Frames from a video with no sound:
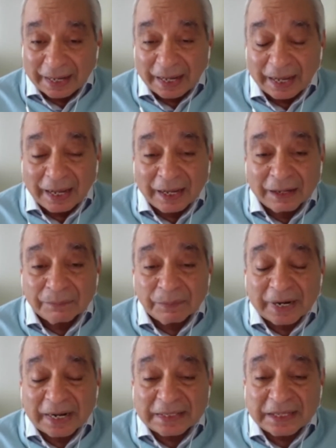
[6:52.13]

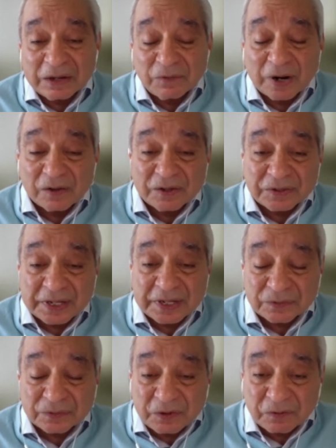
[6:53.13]
but I think one of the
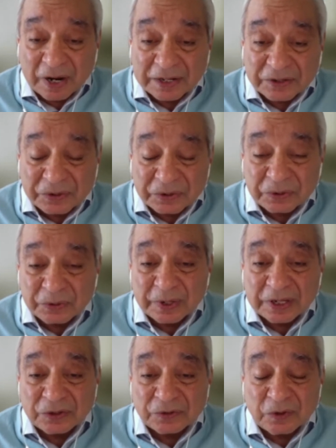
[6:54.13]
things we want to do
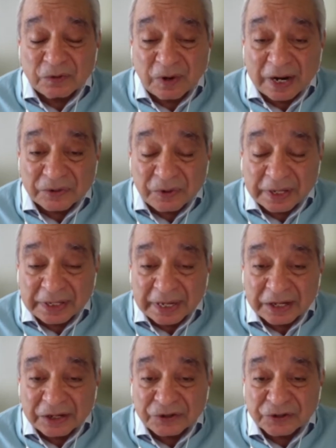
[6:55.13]
is we want to
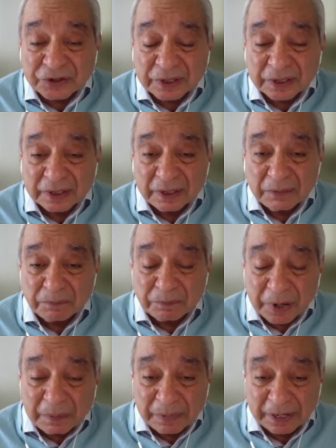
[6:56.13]
engage
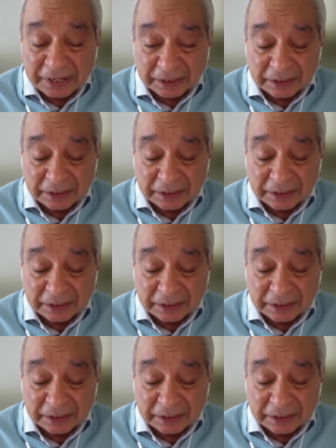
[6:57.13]
public